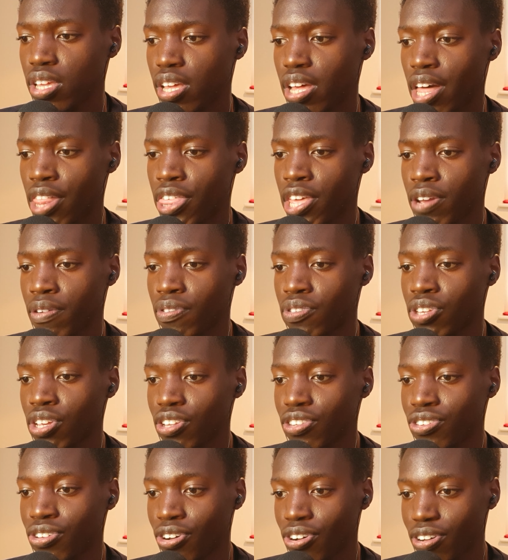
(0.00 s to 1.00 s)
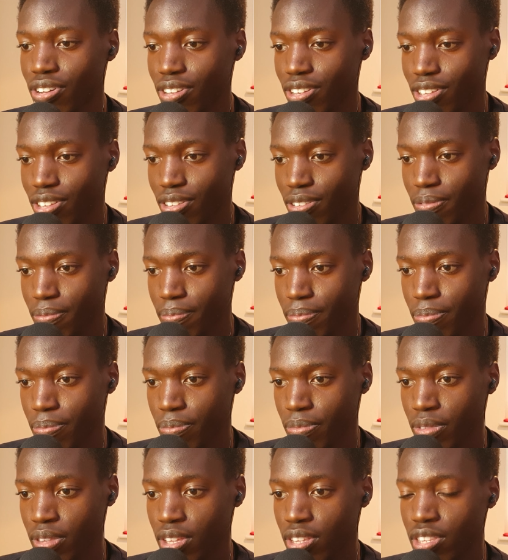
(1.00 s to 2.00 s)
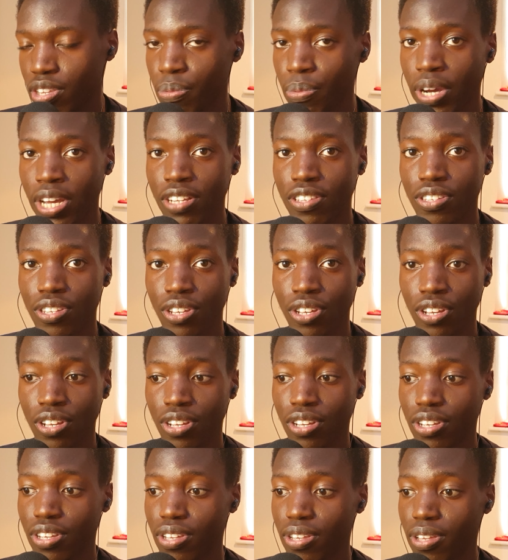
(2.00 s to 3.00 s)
I think with TikTok, the way to